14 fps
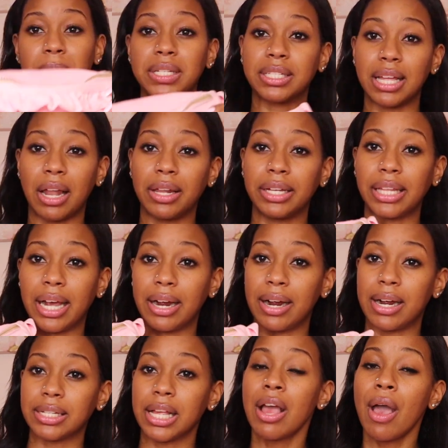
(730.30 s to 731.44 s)
was selling
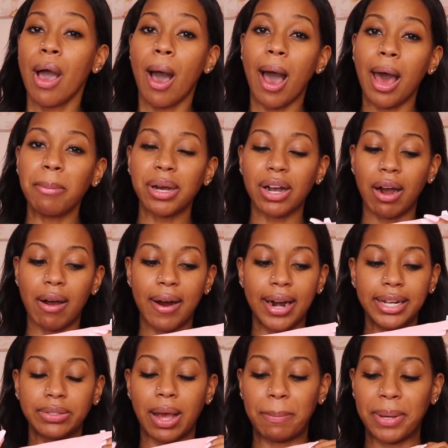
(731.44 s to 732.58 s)
theirs on
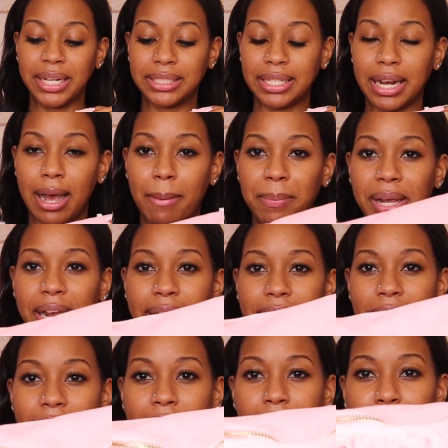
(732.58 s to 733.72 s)
Macari, so I picked it up and
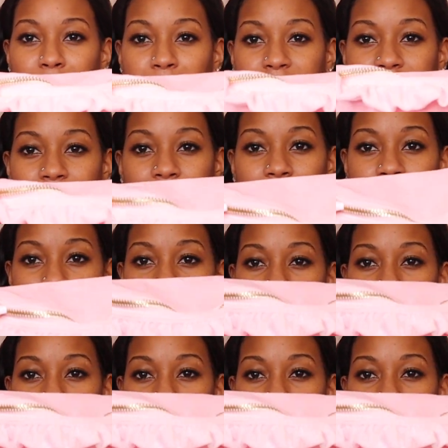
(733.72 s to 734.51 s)
I am obsessed.